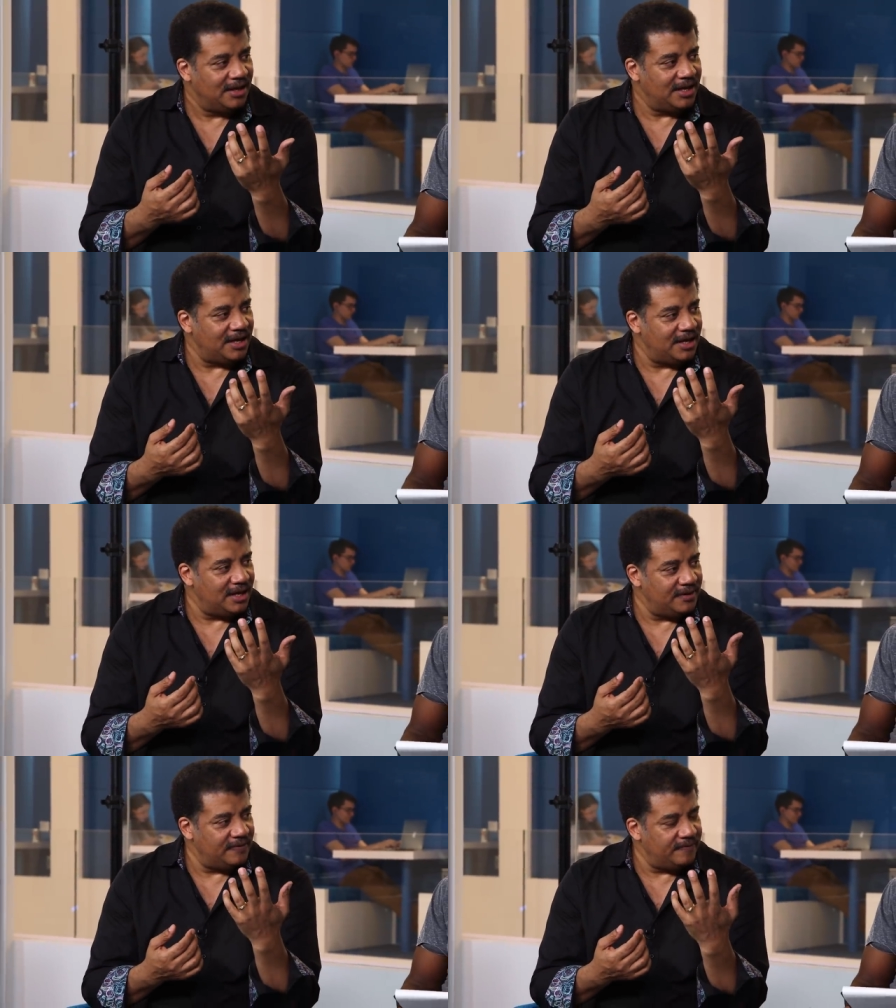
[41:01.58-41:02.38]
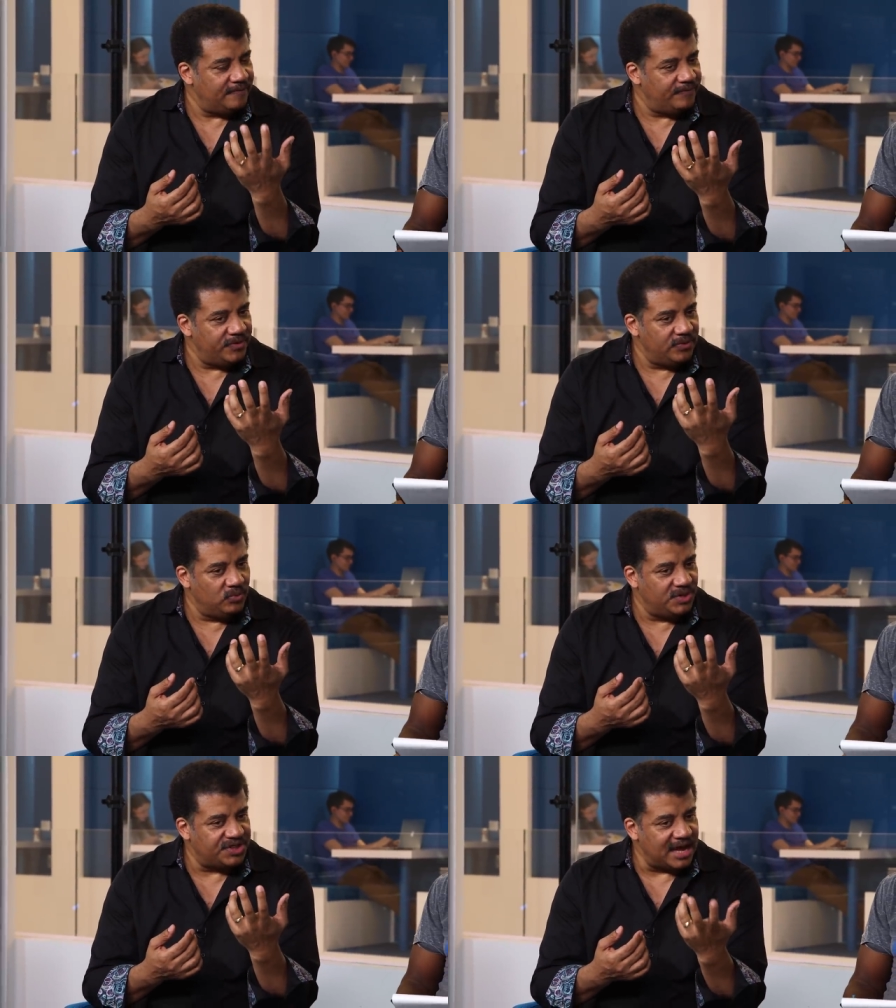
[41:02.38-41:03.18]
And
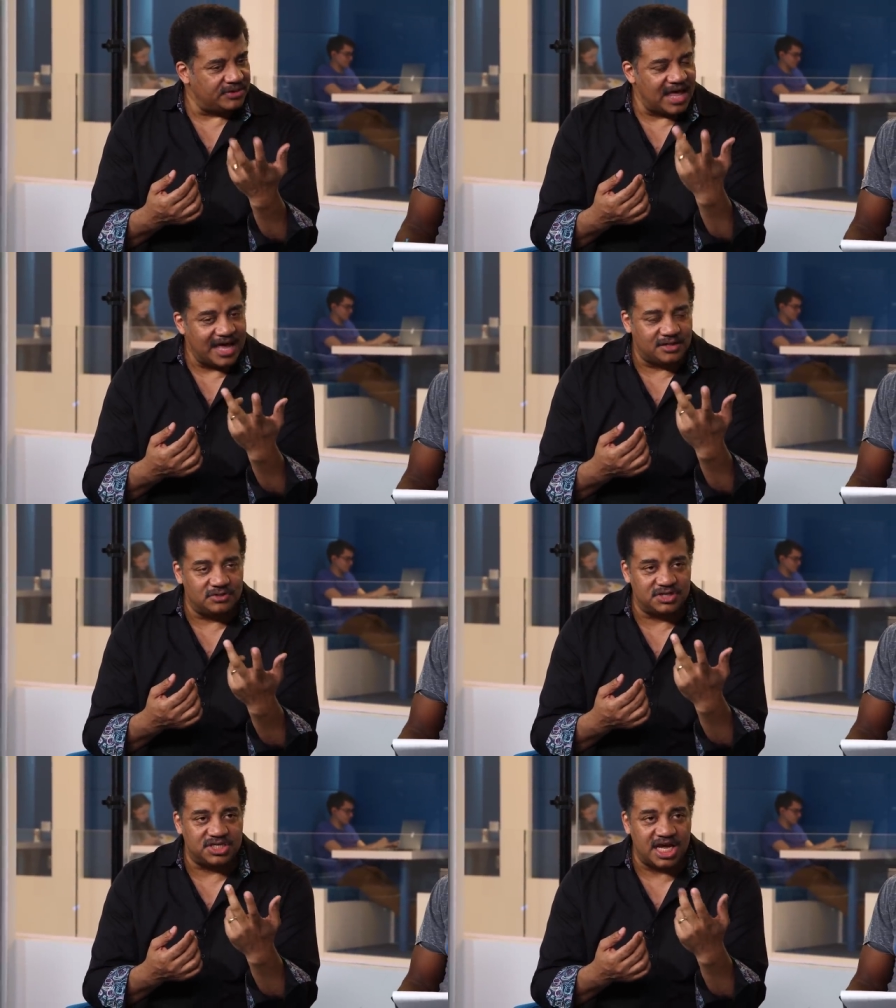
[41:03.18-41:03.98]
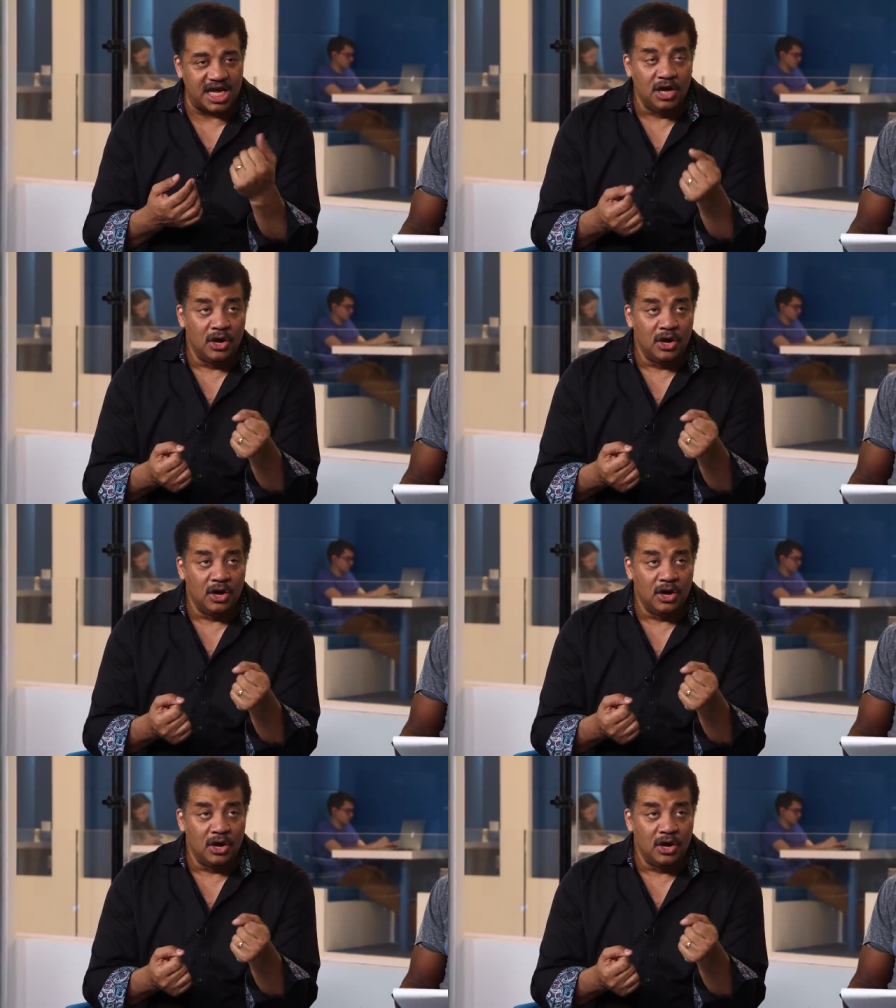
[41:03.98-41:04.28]
without that, to just say,